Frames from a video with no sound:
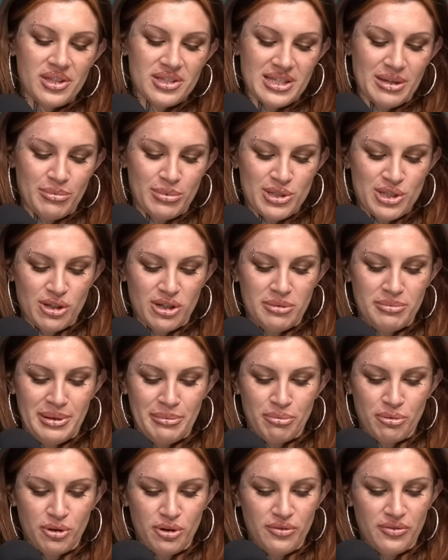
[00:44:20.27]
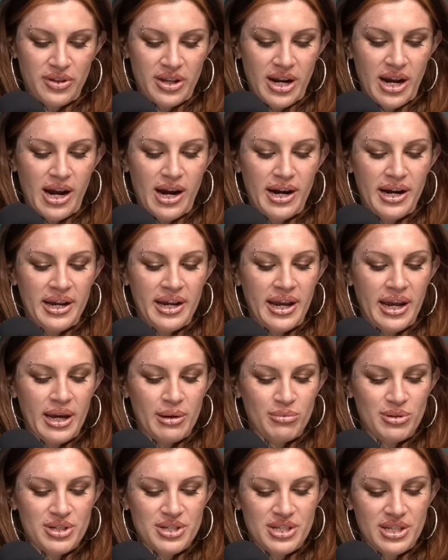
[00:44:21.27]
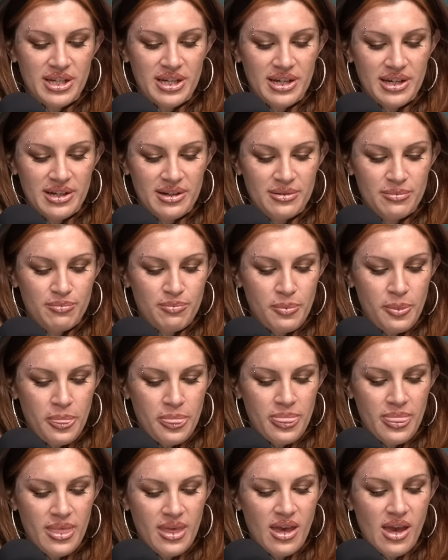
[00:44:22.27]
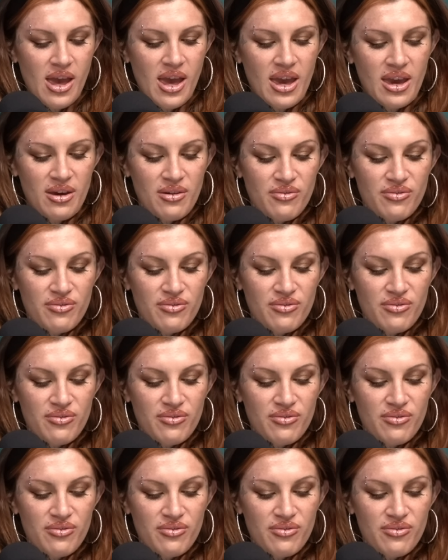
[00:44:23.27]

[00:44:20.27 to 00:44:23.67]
this episode to be proof that I am indeed a